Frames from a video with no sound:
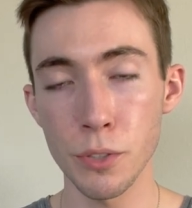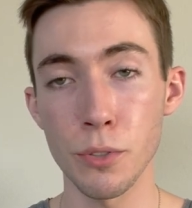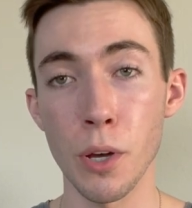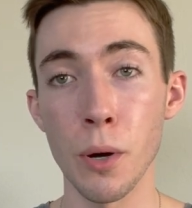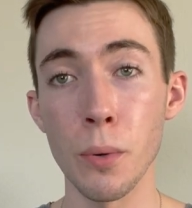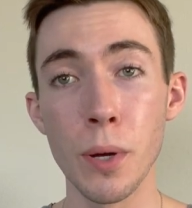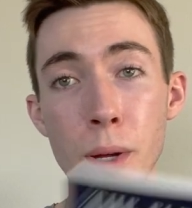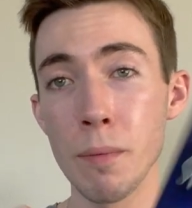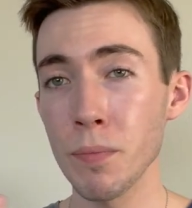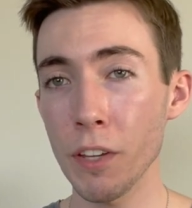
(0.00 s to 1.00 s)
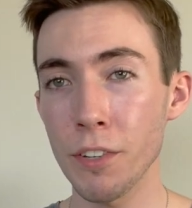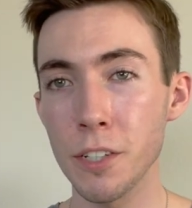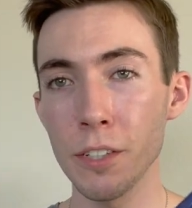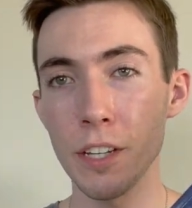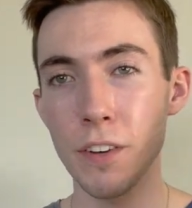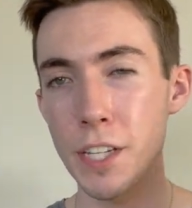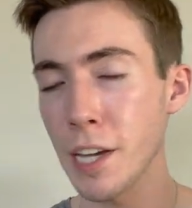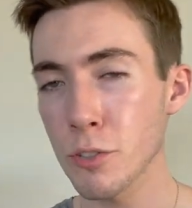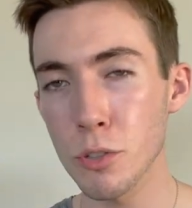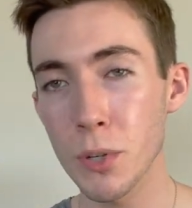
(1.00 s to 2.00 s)
So I figured if I
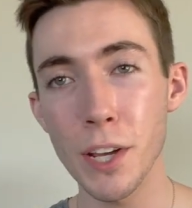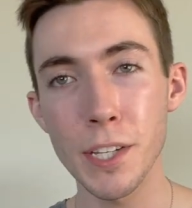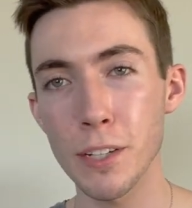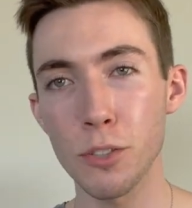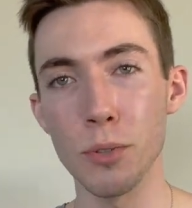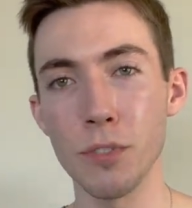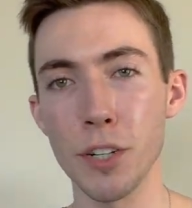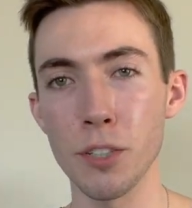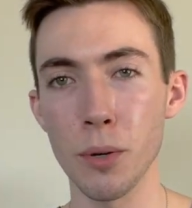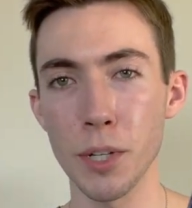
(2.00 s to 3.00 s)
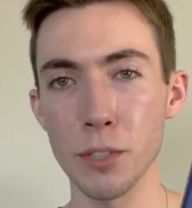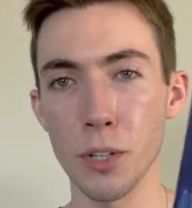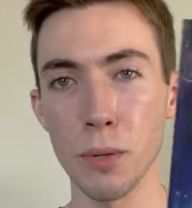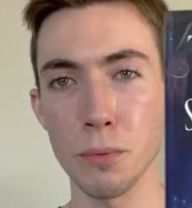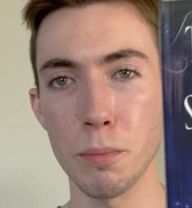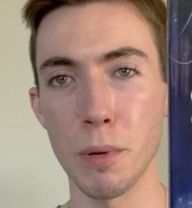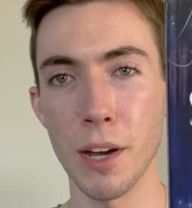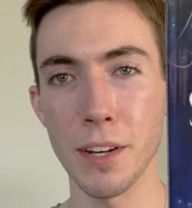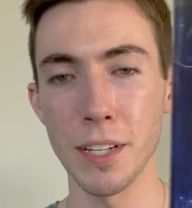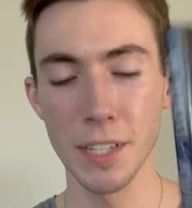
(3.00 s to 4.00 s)
get to it, I get to it. If I don't, I don't.
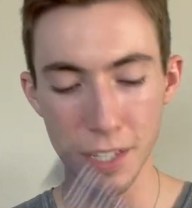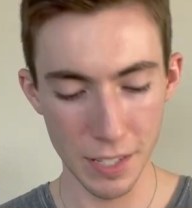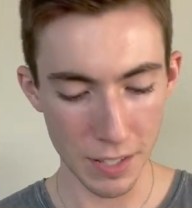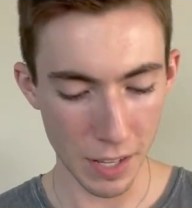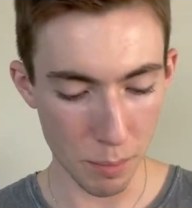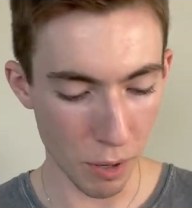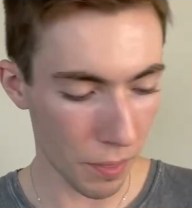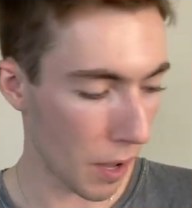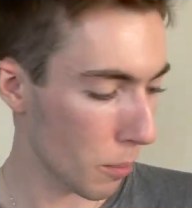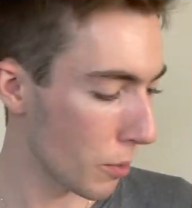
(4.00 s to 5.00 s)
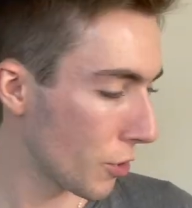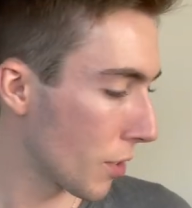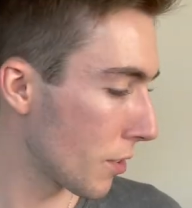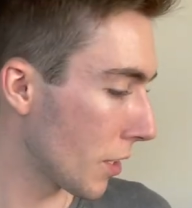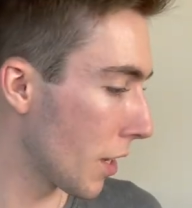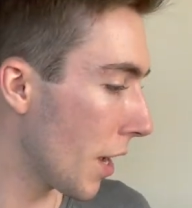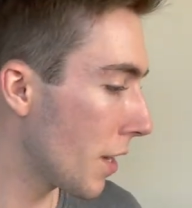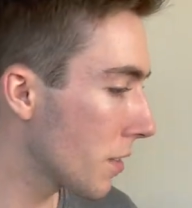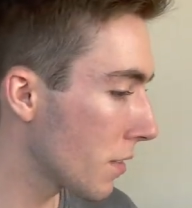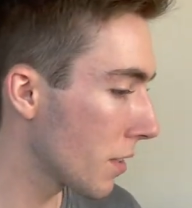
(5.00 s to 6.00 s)
But I brought that one just in
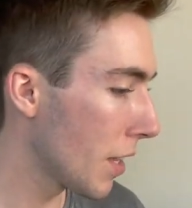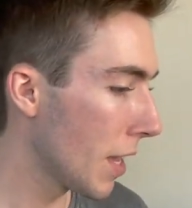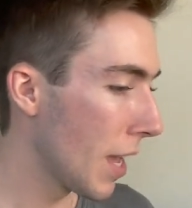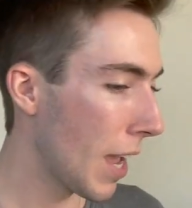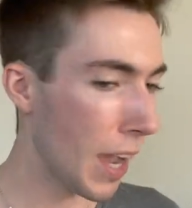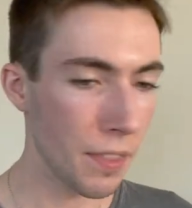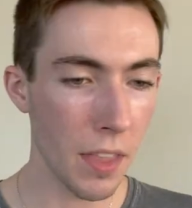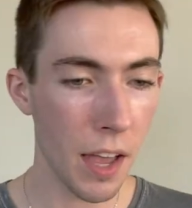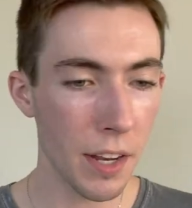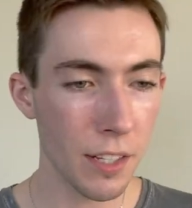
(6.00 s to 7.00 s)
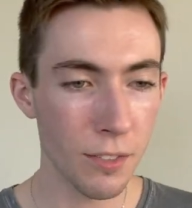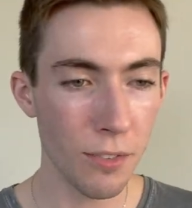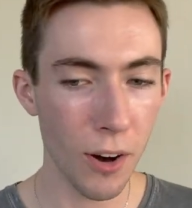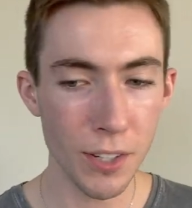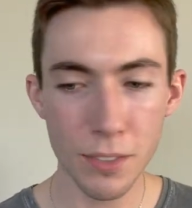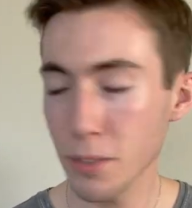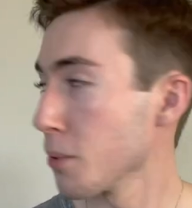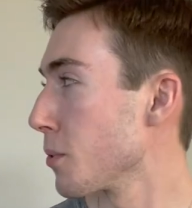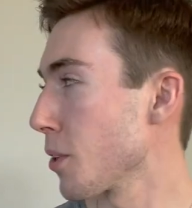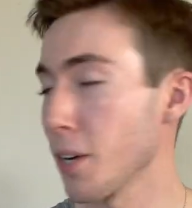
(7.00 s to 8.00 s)
case. And then as far as,
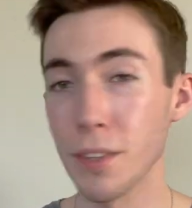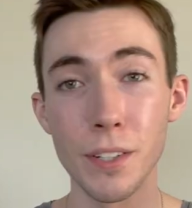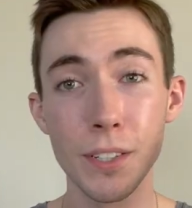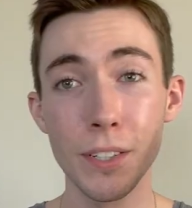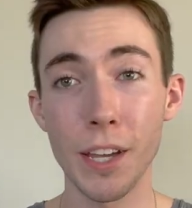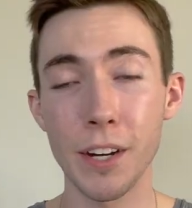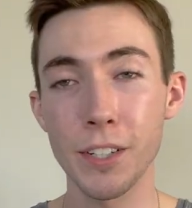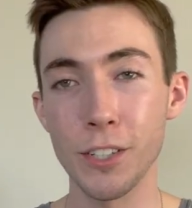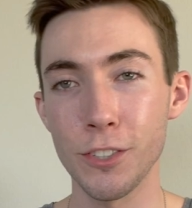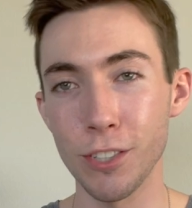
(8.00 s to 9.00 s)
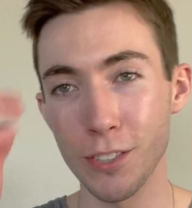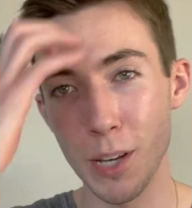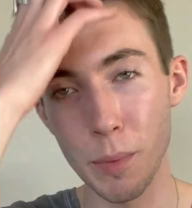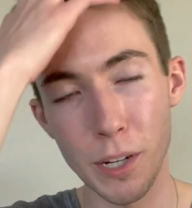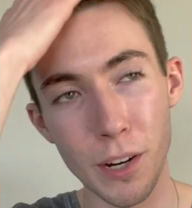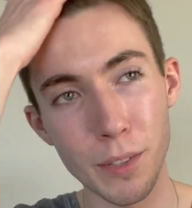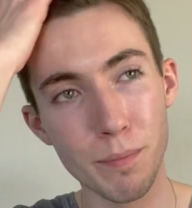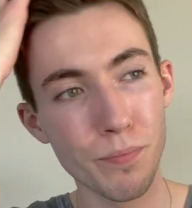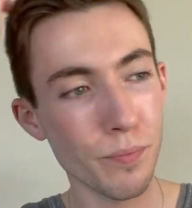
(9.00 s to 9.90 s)
the air conditioning's coming on.